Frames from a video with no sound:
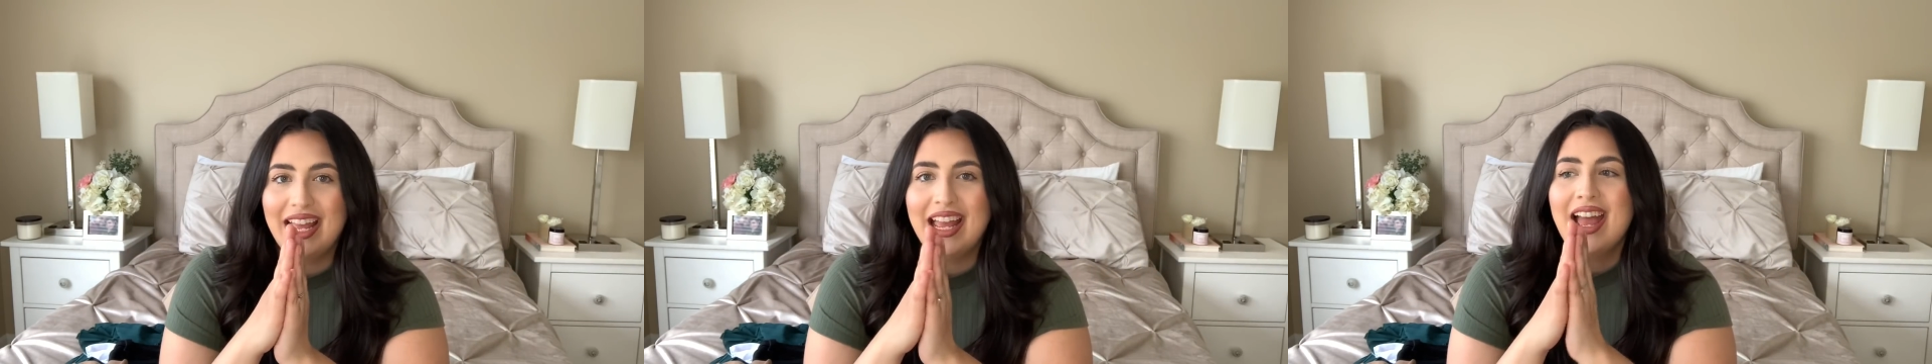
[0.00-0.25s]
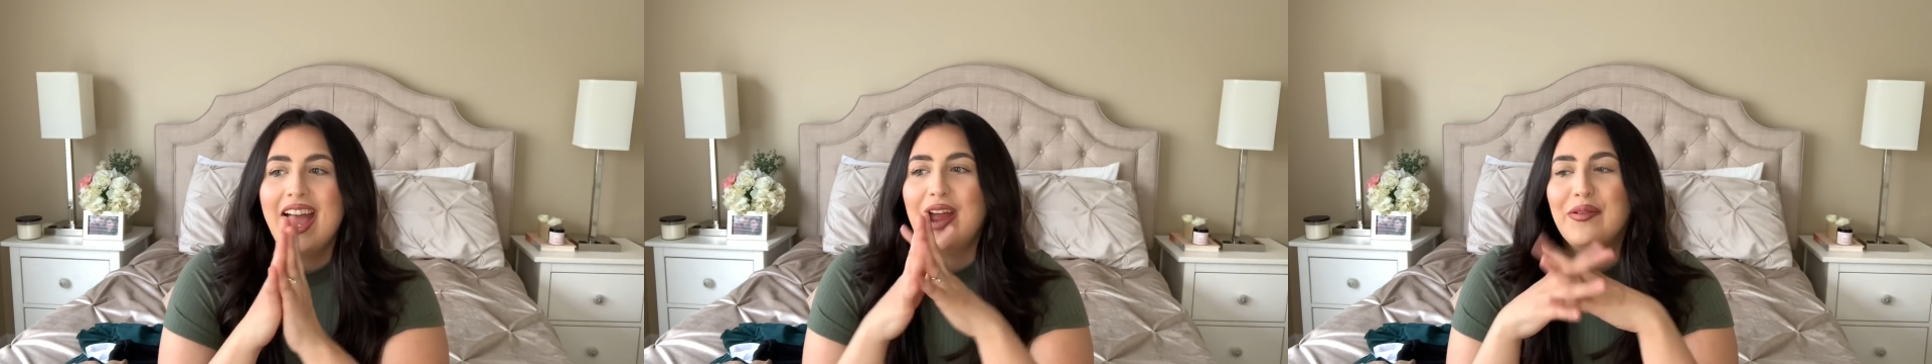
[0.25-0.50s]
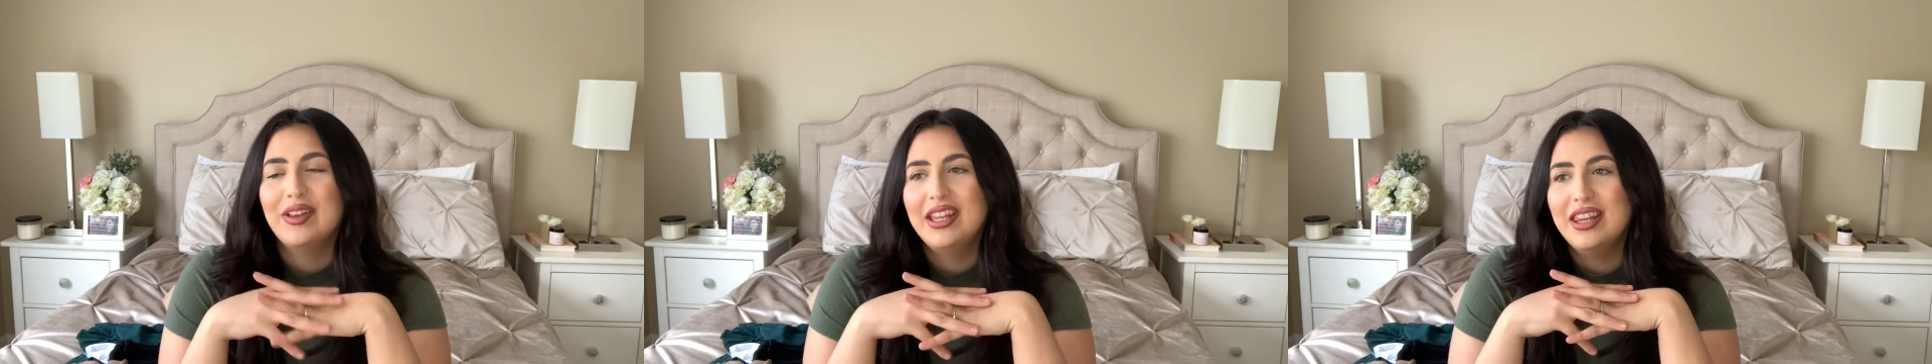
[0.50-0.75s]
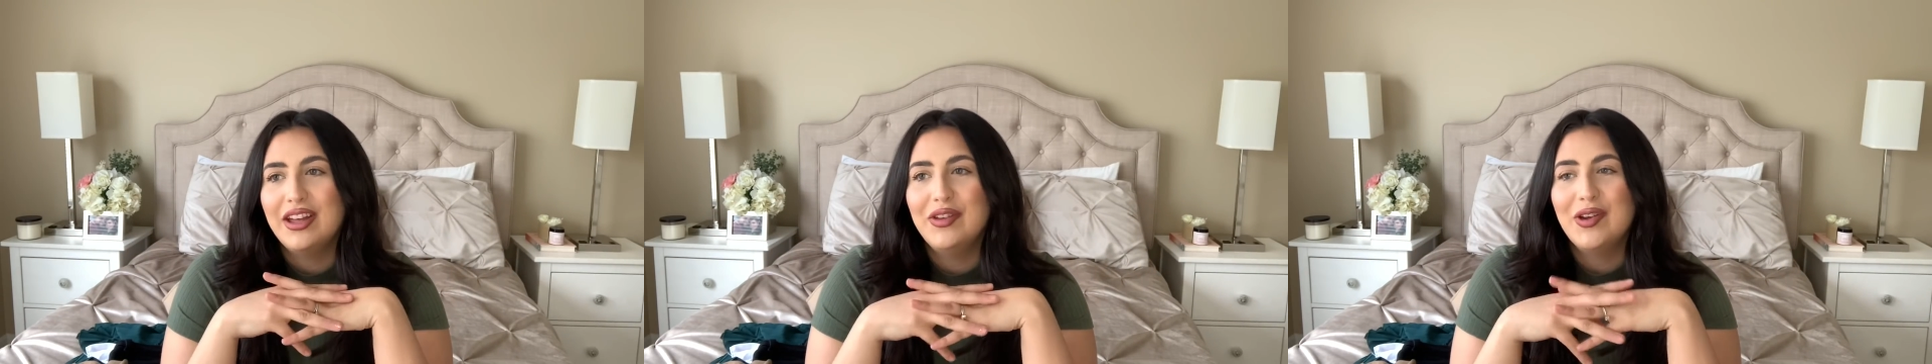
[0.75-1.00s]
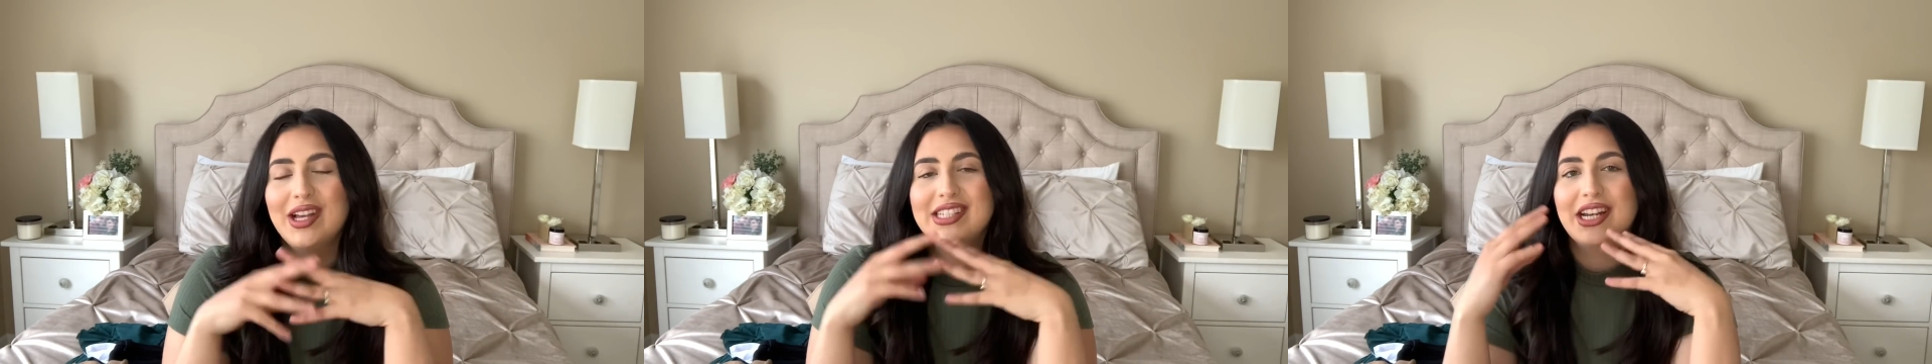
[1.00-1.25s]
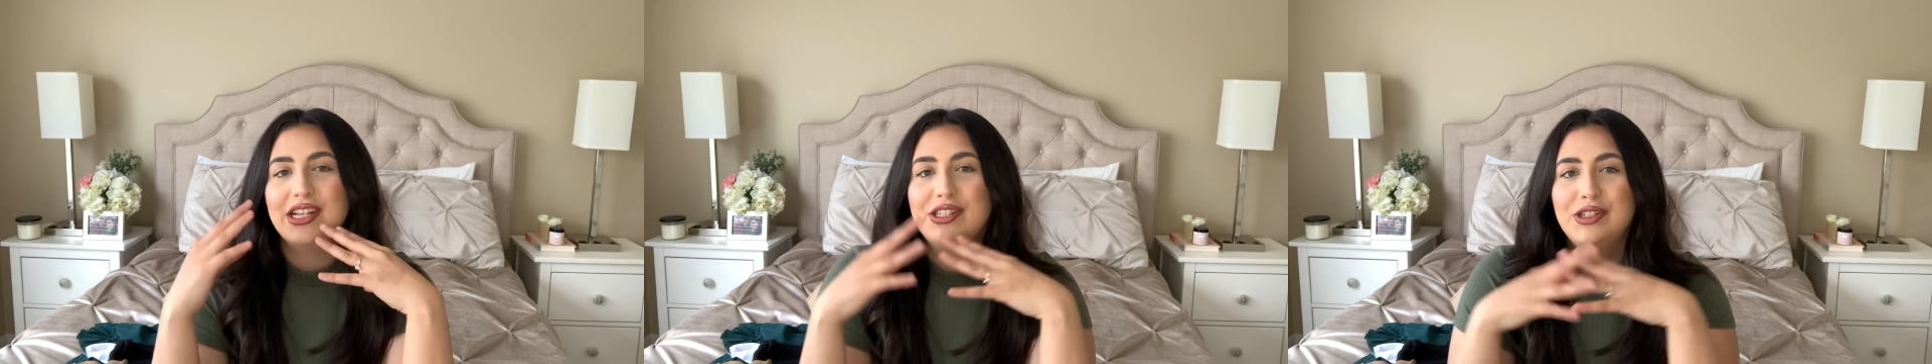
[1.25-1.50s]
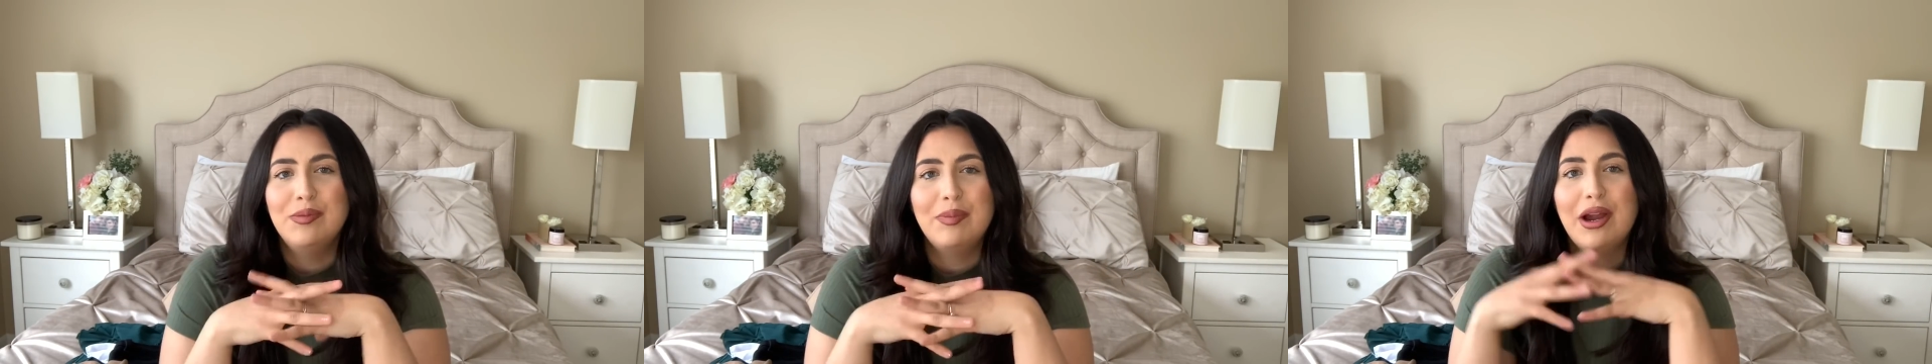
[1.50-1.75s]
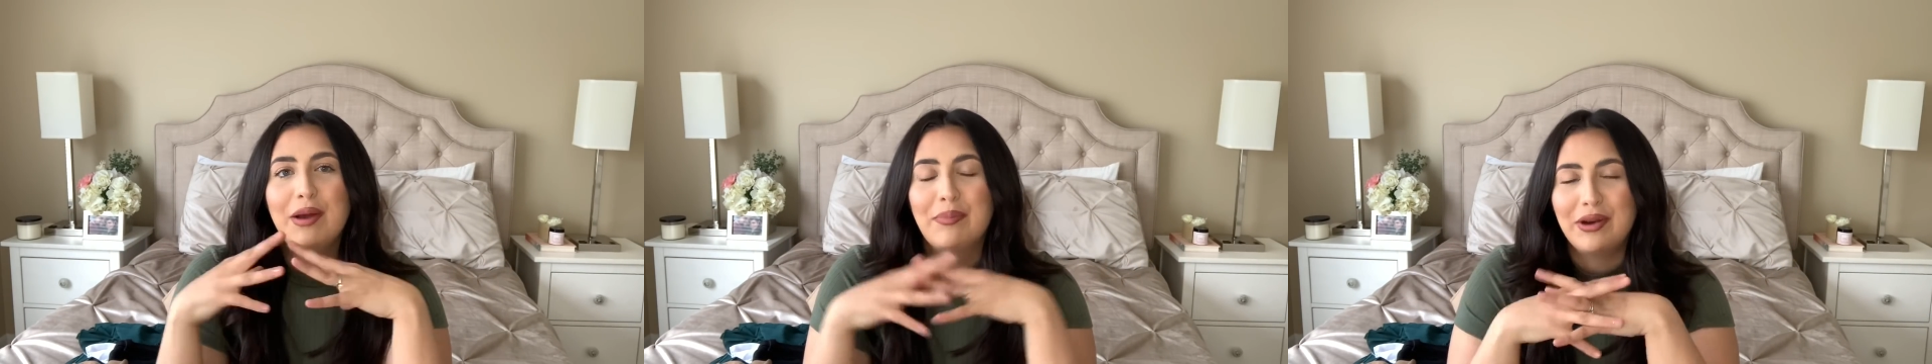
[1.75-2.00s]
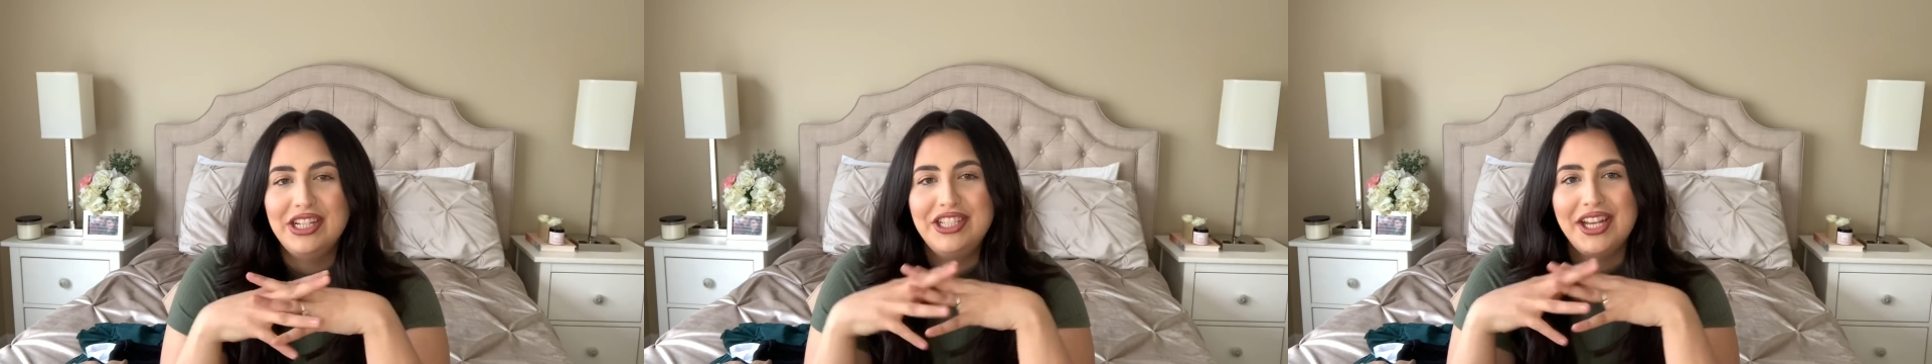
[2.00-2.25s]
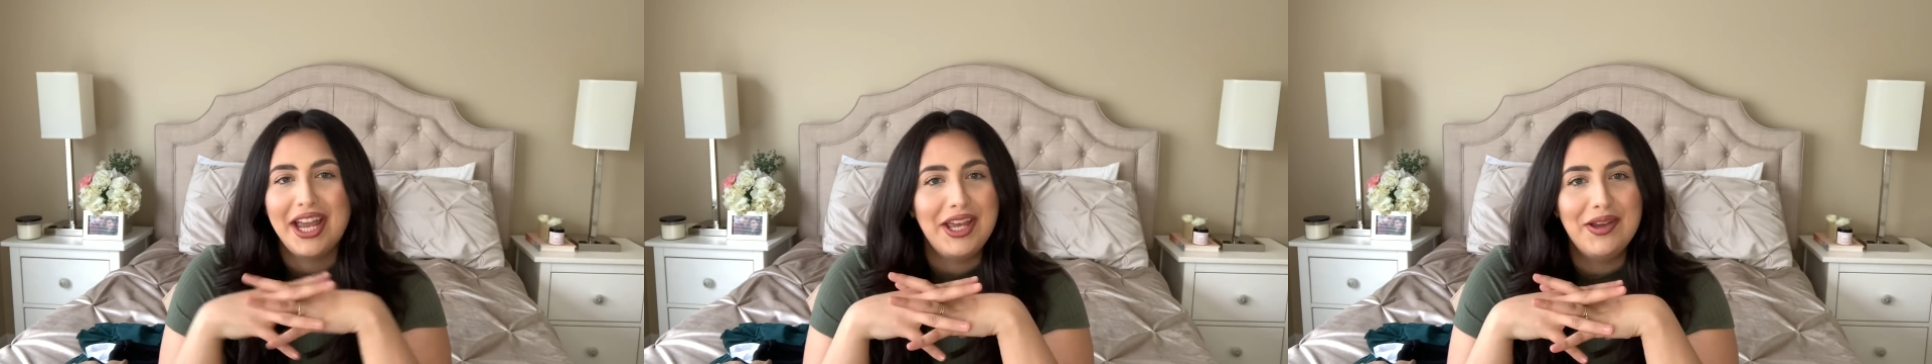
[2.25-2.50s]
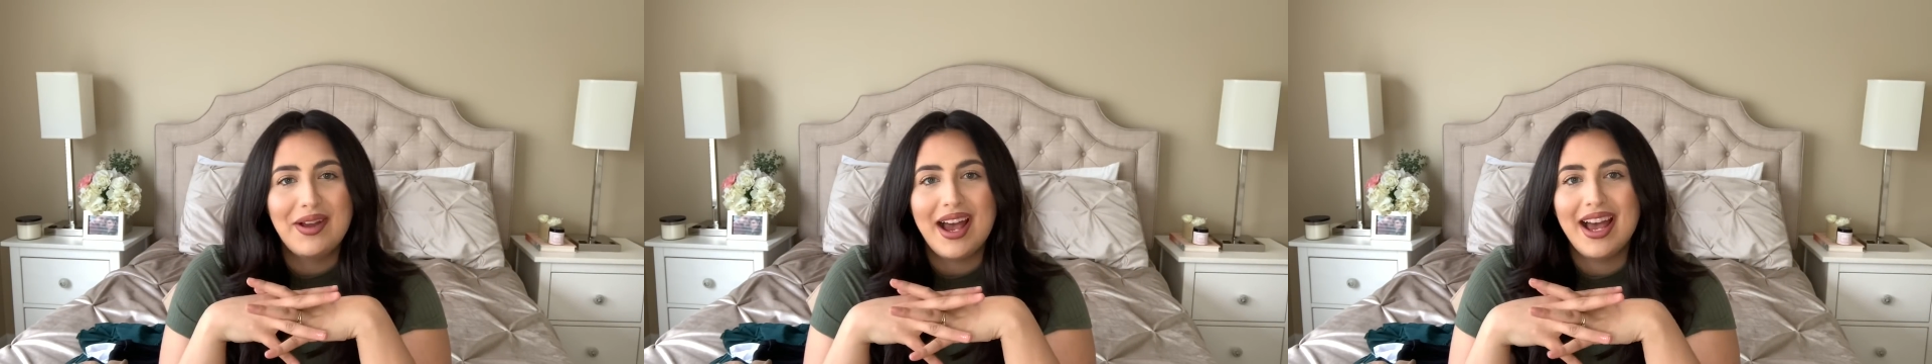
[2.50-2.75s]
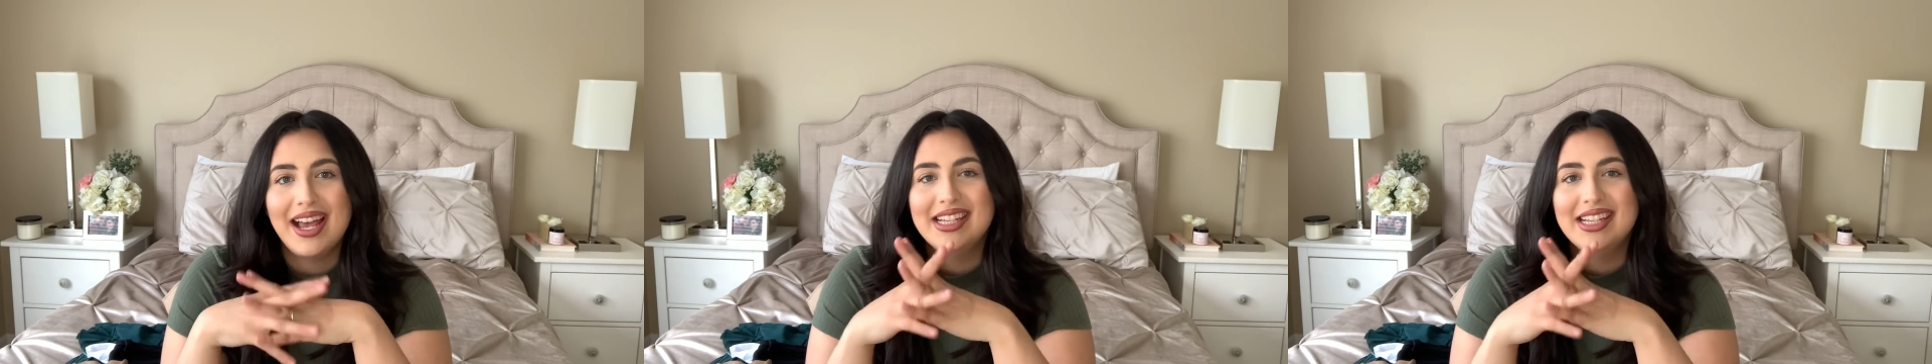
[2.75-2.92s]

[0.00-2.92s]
I really love you guys and I super appreciate you guys.